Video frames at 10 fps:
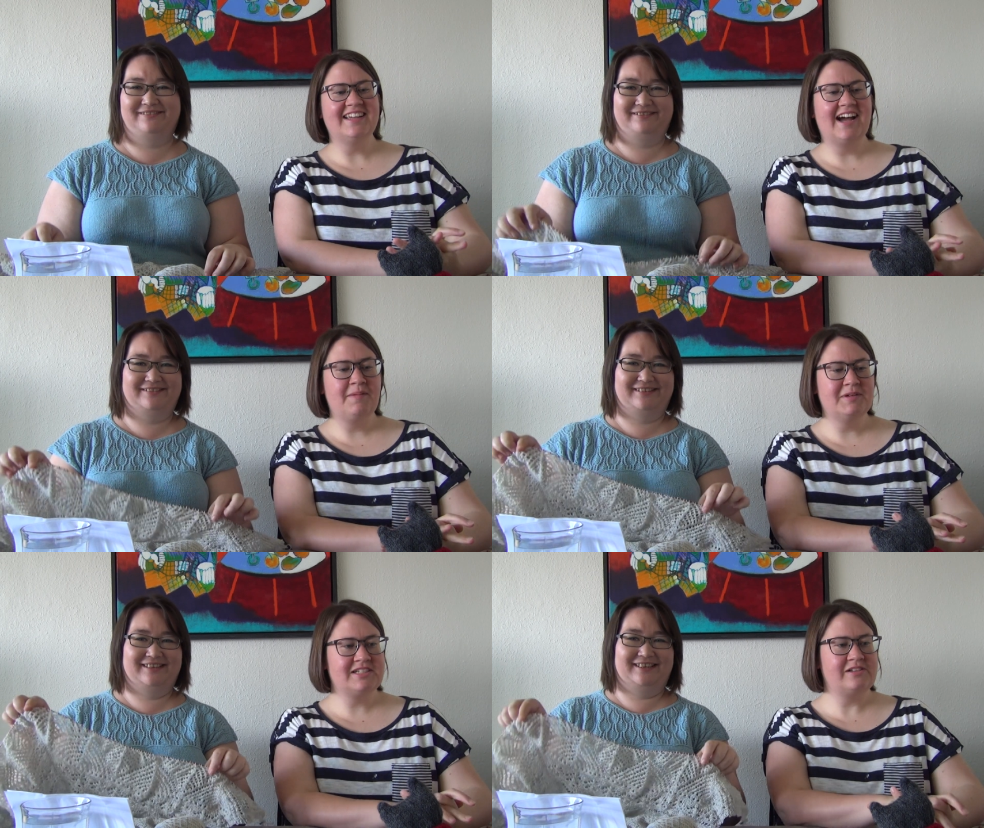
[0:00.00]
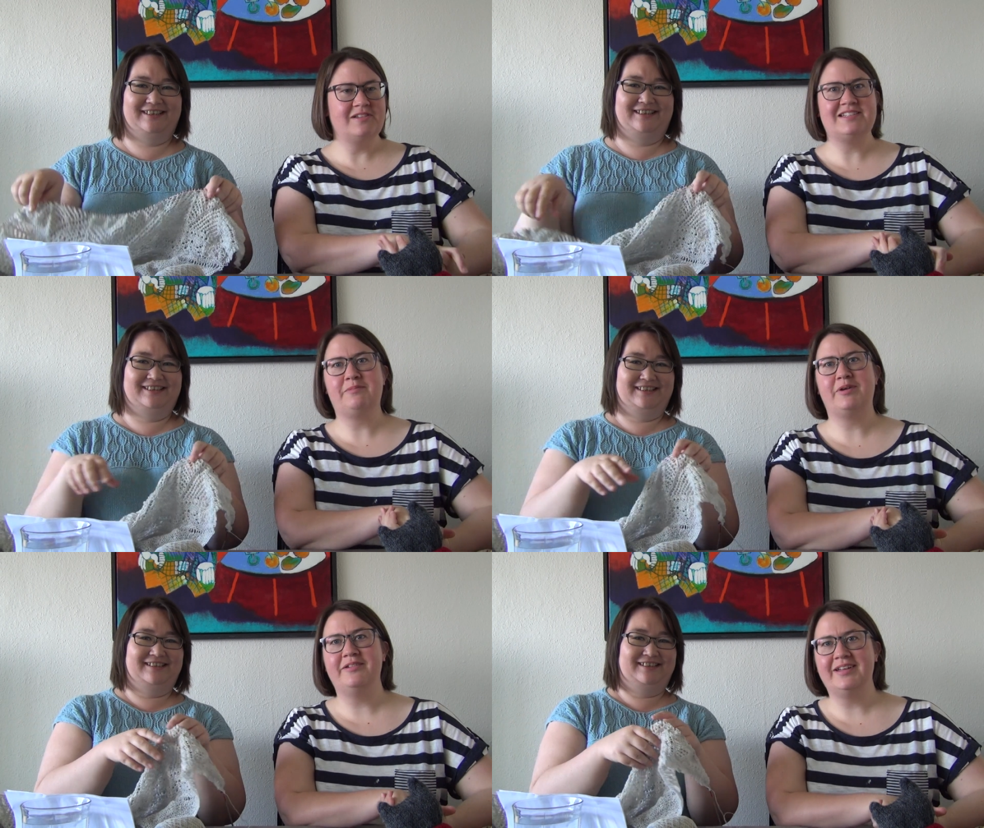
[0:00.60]
Speaker 1: I'm a children's
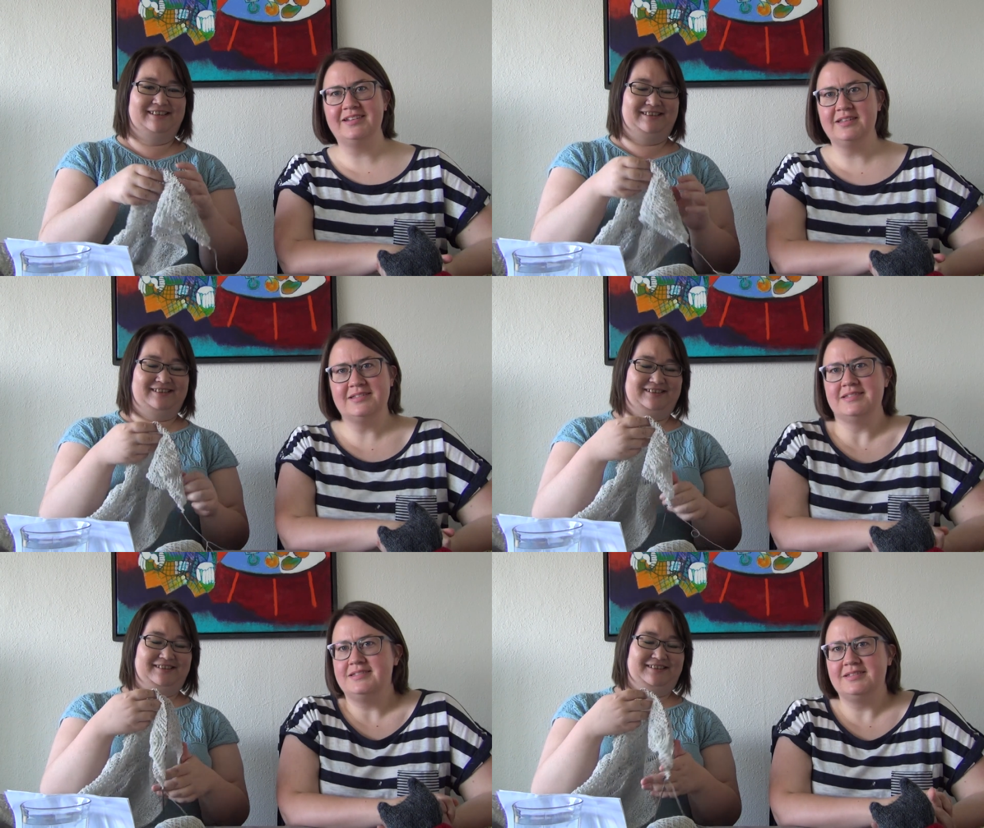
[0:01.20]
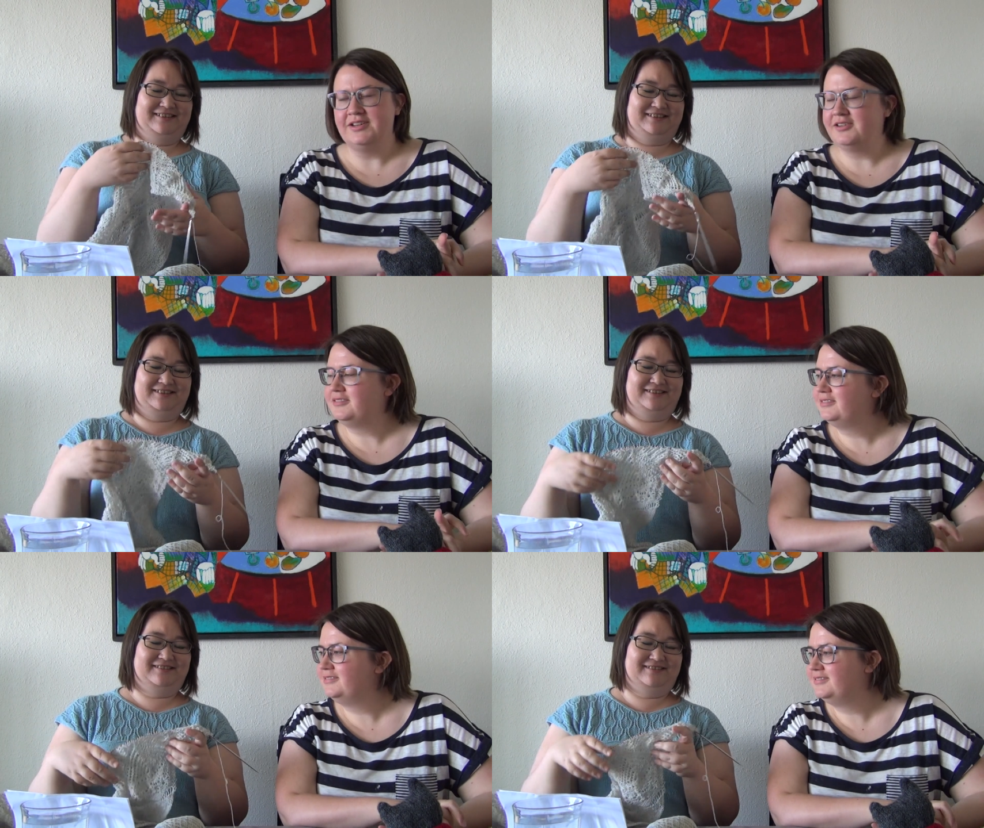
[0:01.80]
librarian. This is, you know.
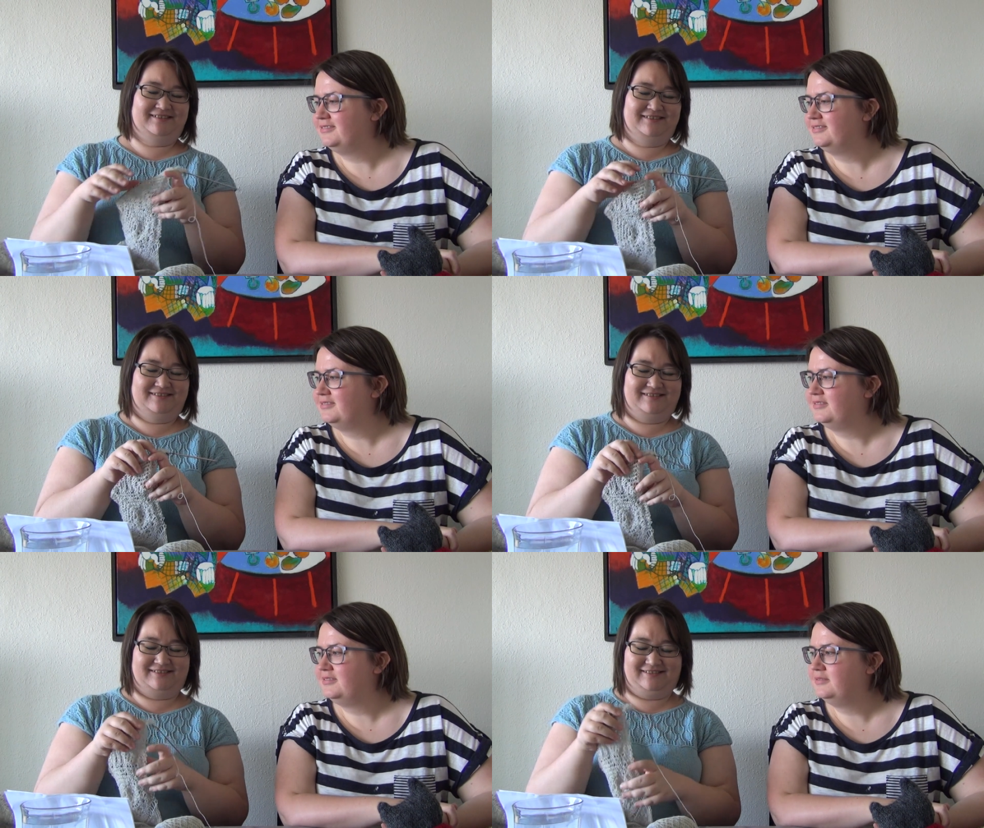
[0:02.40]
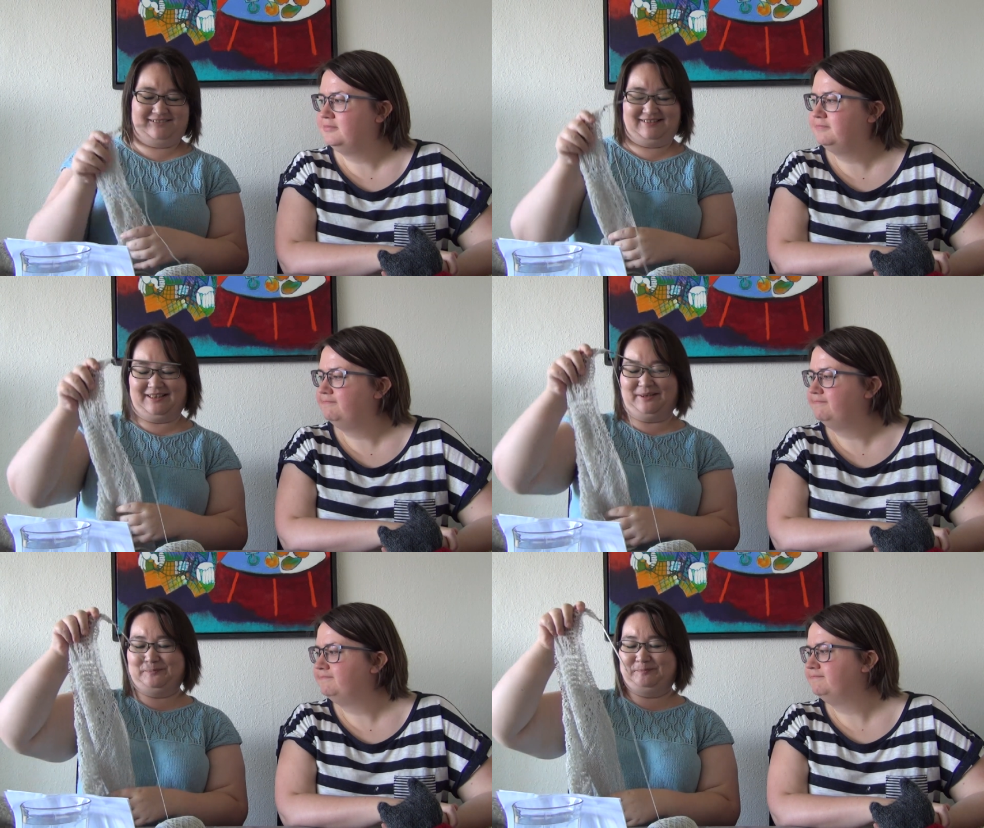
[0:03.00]

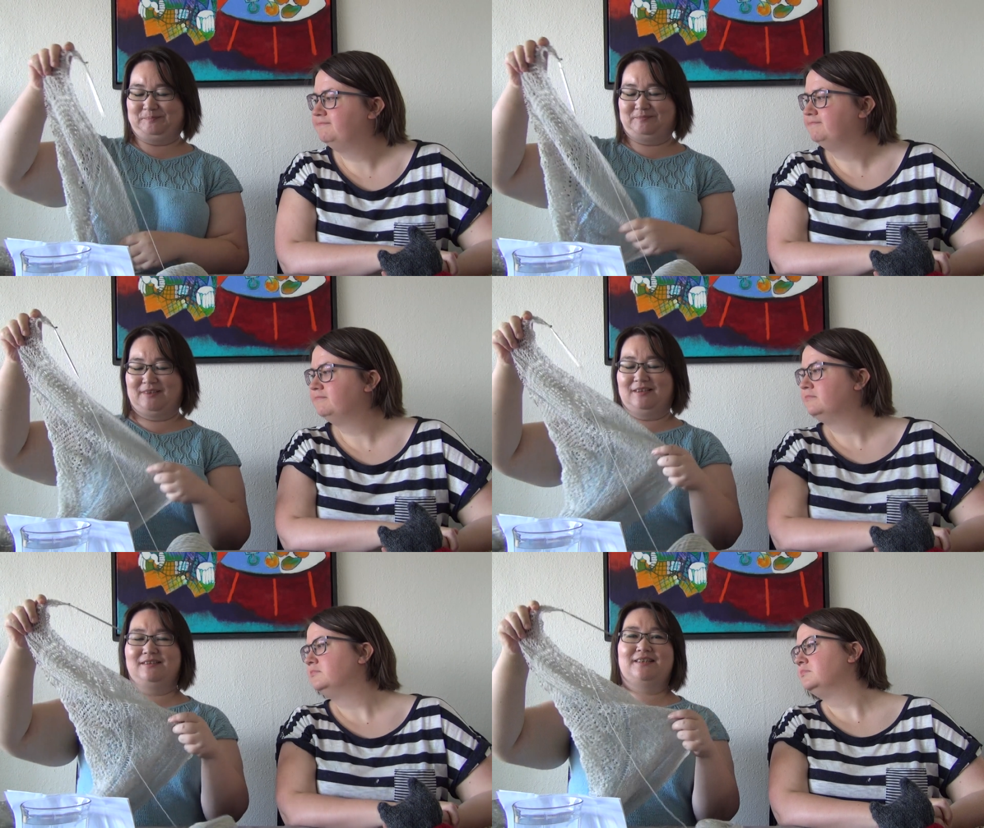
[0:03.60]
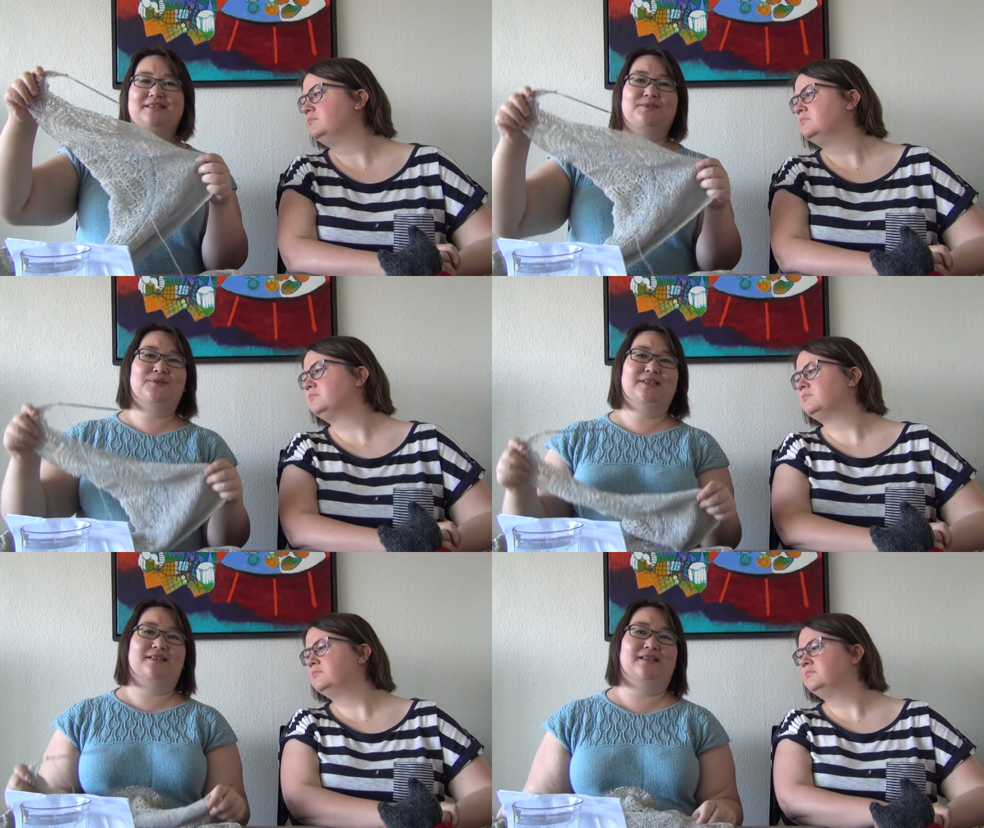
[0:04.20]
Speaker 2: Yeah. That's the
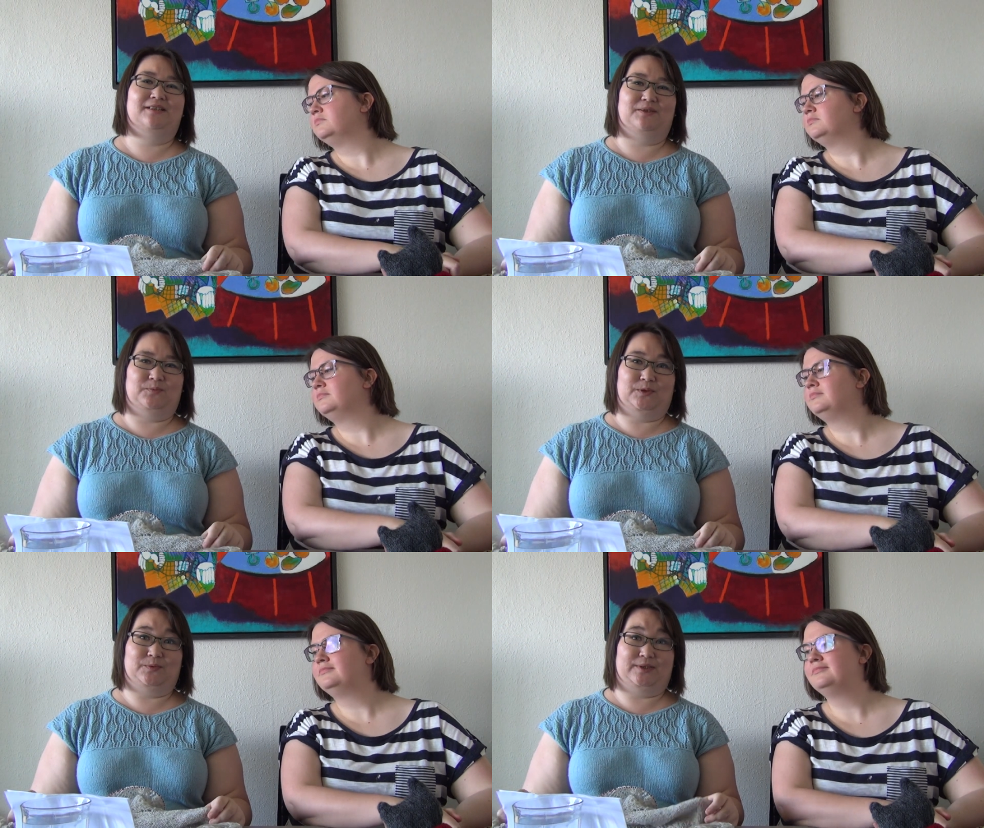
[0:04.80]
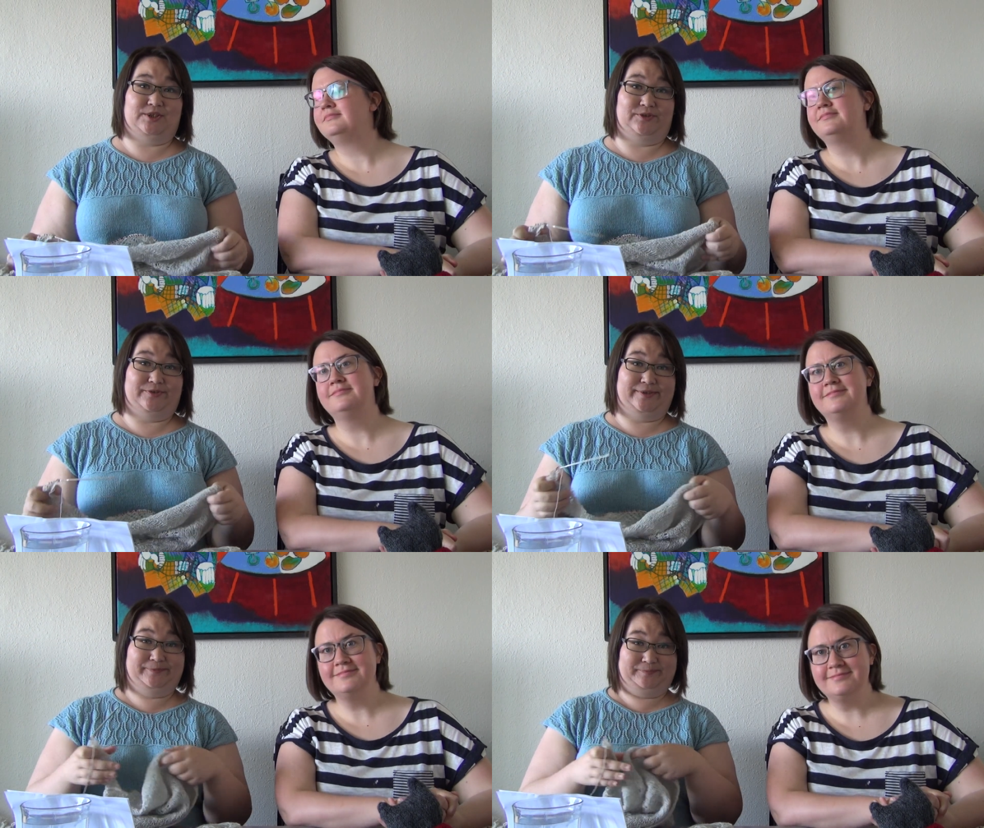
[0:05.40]
reason I don't work with
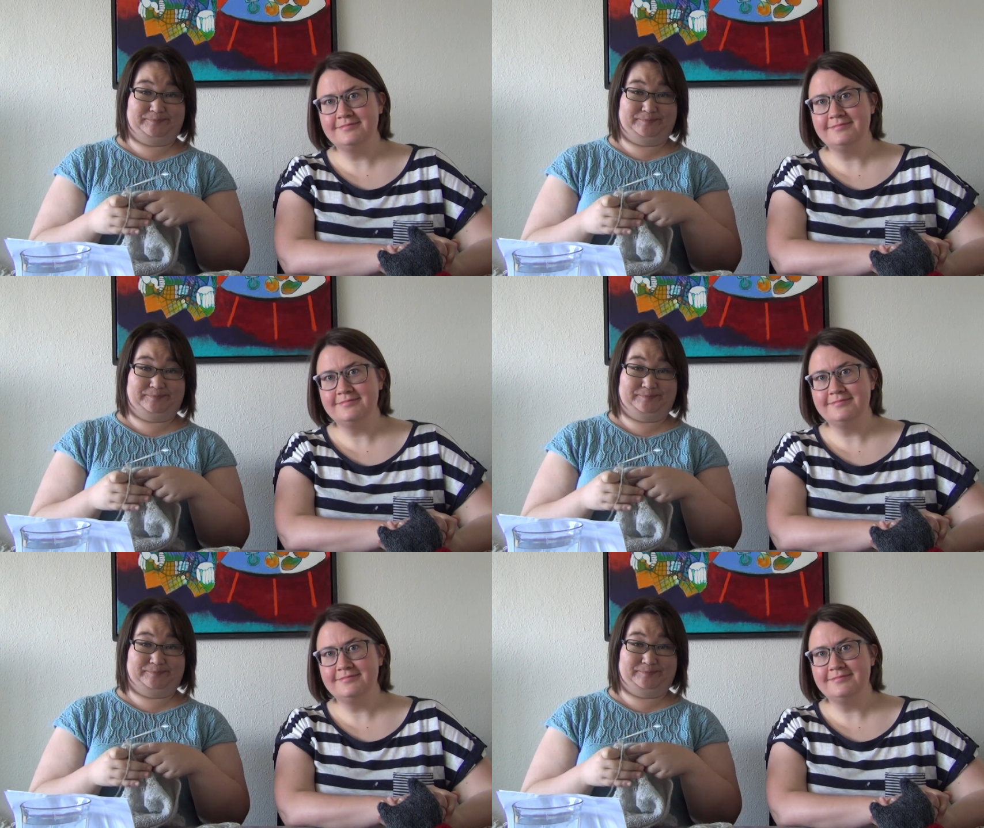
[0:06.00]
children.